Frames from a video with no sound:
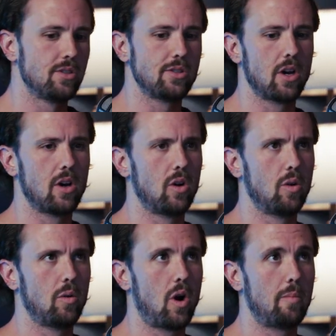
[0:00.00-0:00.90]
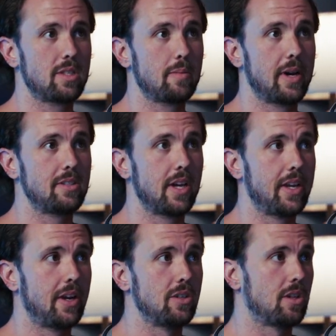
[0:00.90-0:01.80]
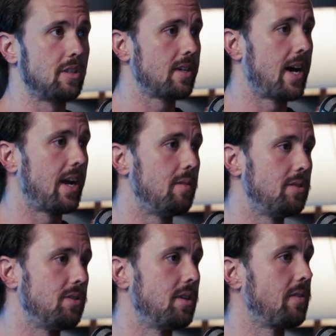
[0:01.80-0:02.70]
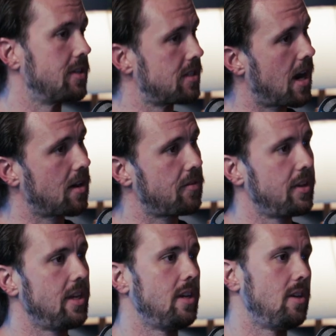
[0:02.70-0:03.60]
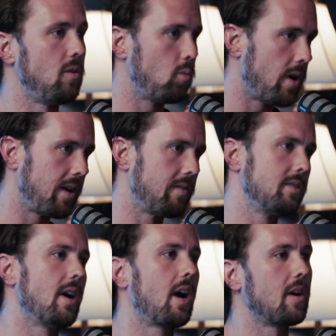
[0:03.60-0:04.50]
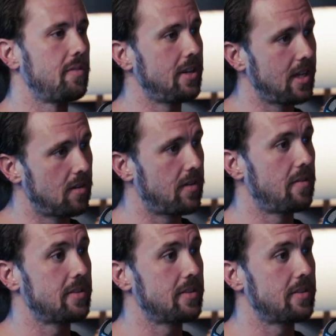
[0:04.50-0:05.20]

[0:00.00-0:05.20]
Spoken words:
So almost about 10 years on the side, I was doing photography, wedding photography, event